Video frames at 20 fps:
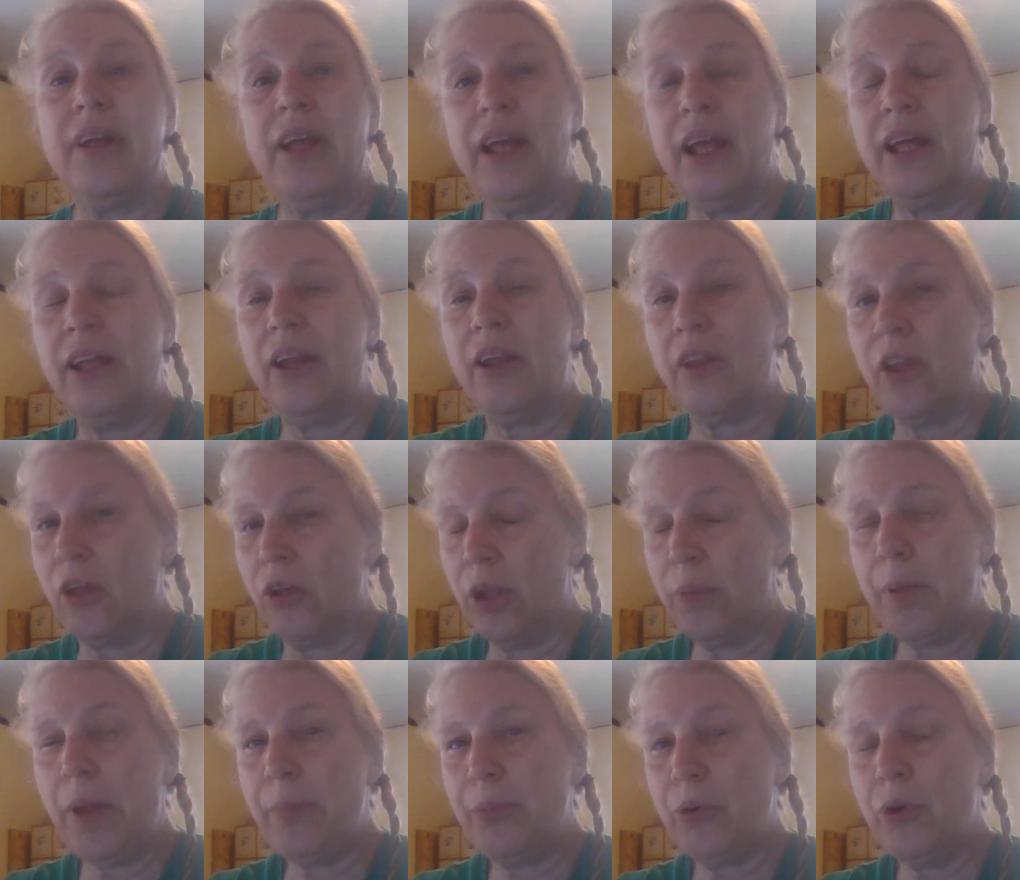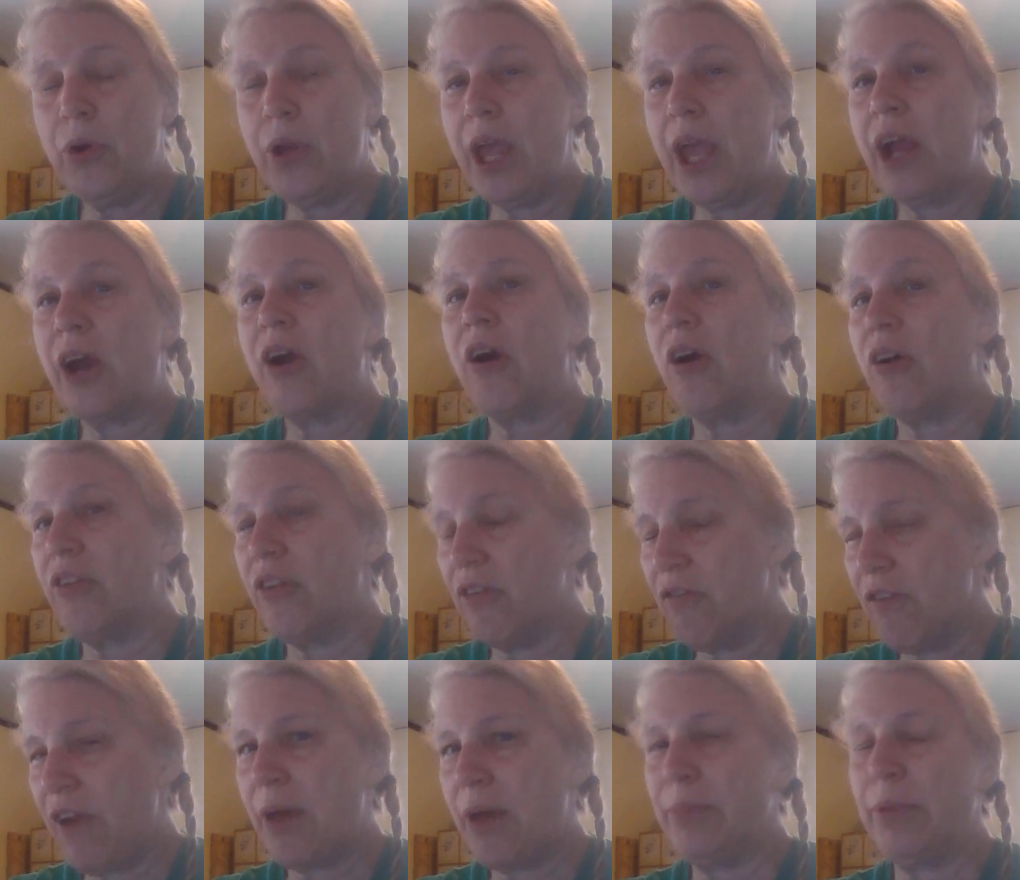and the only people who care are their
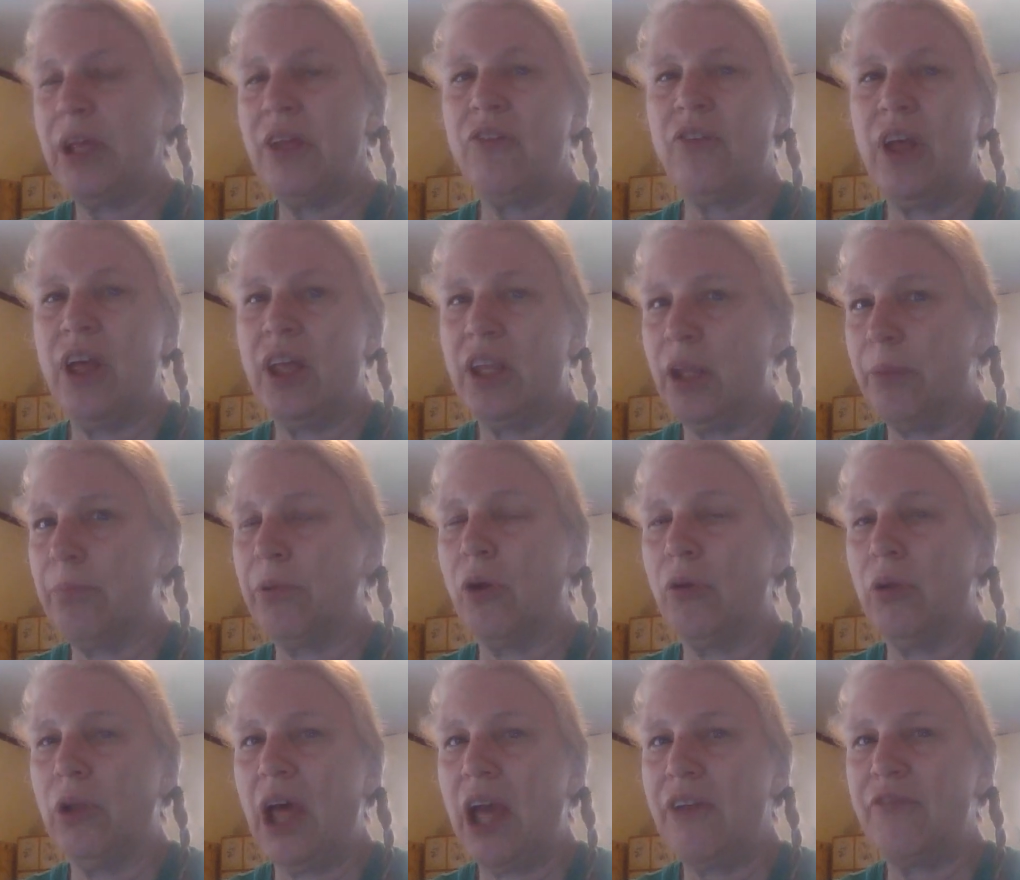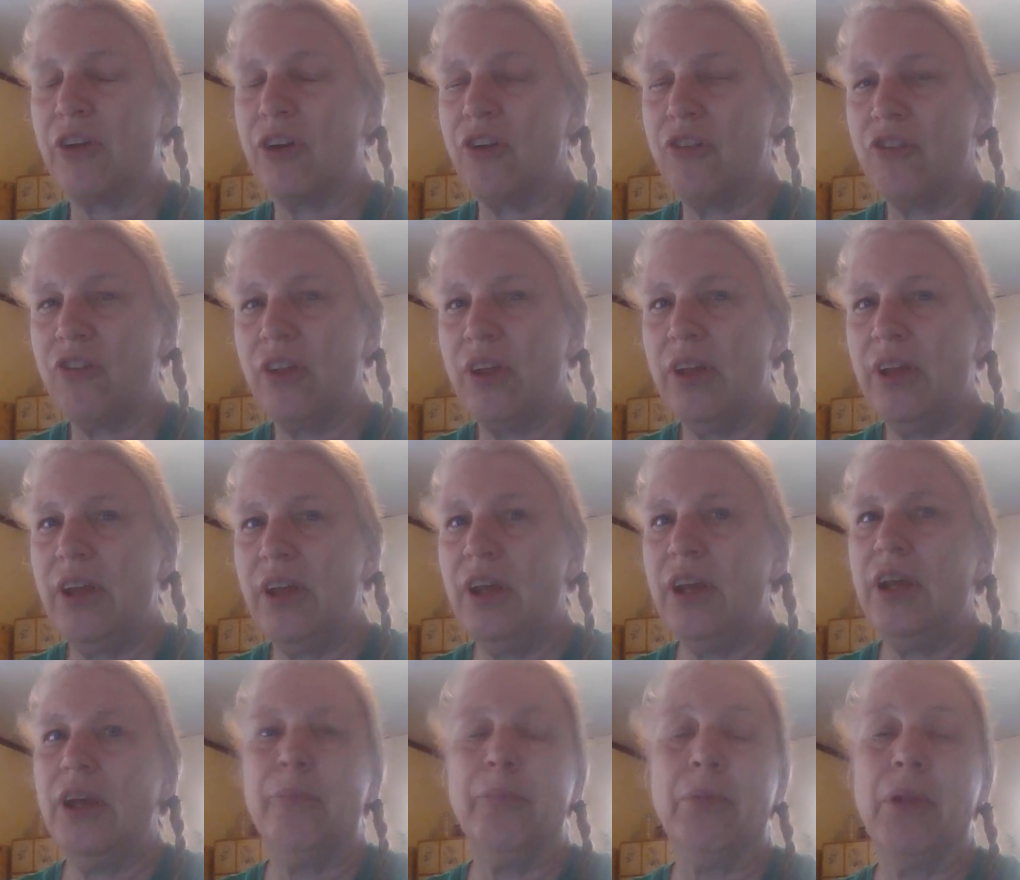families and the pro-lifers.
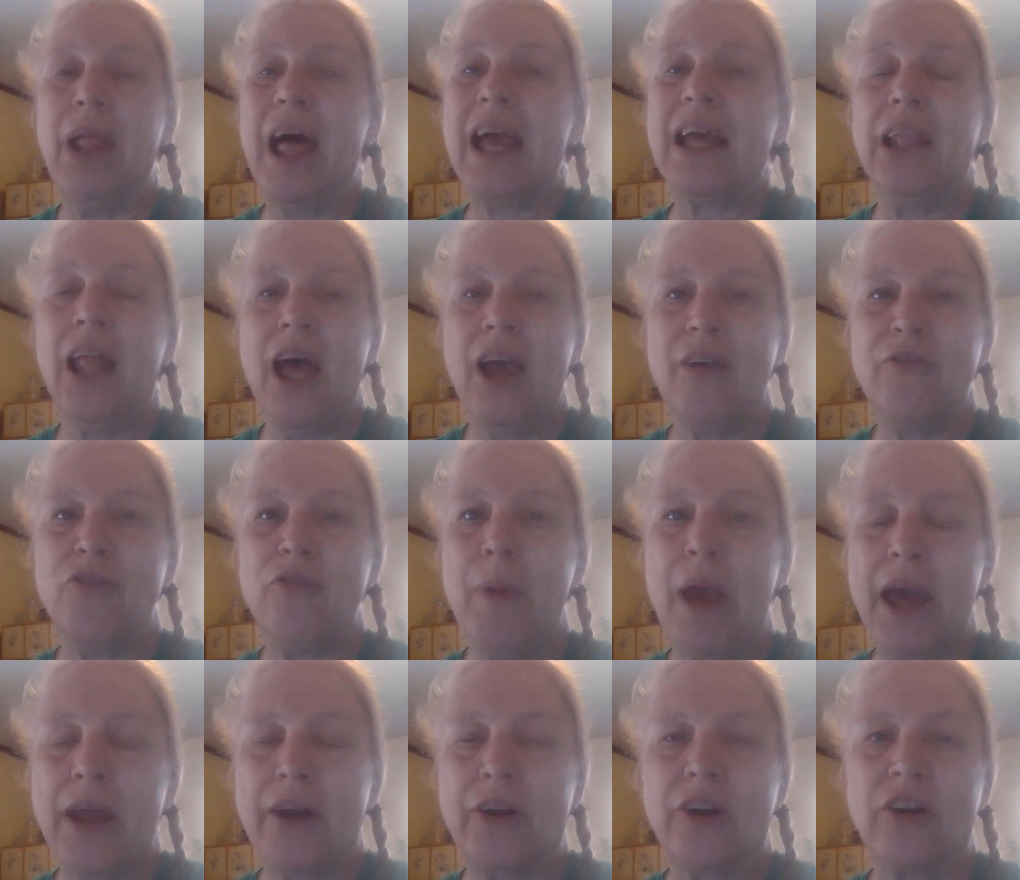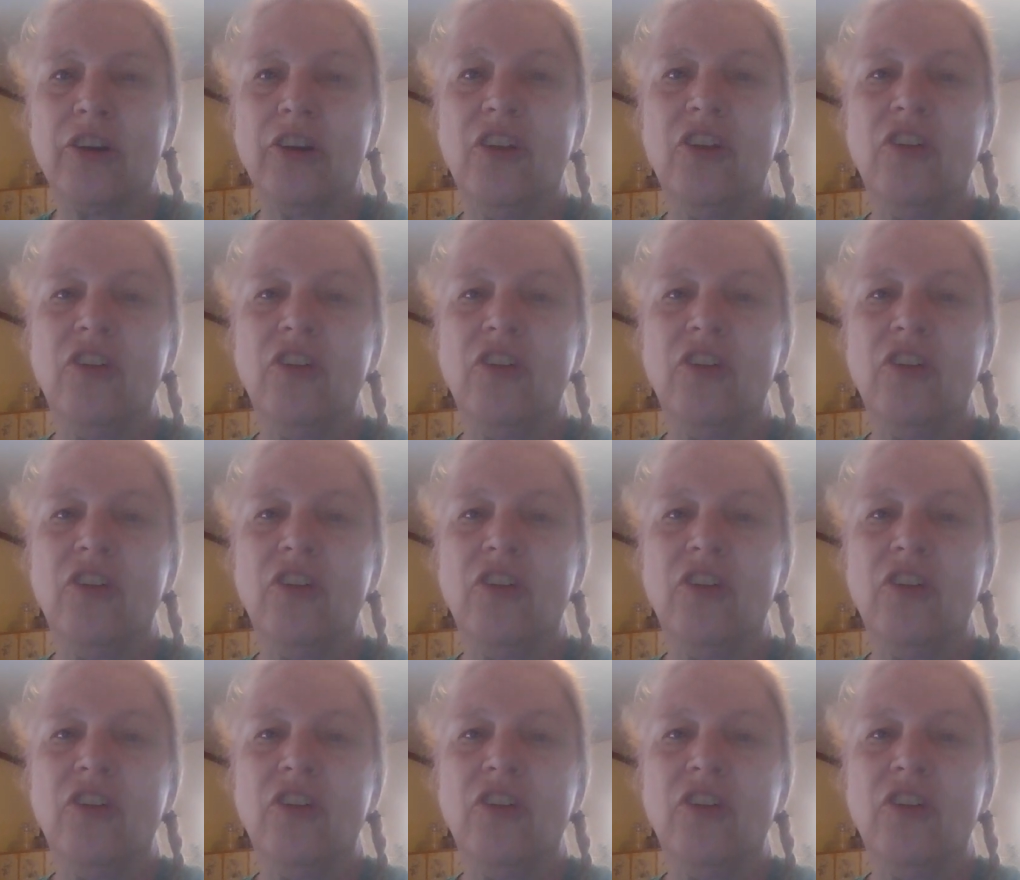Black Lives Matter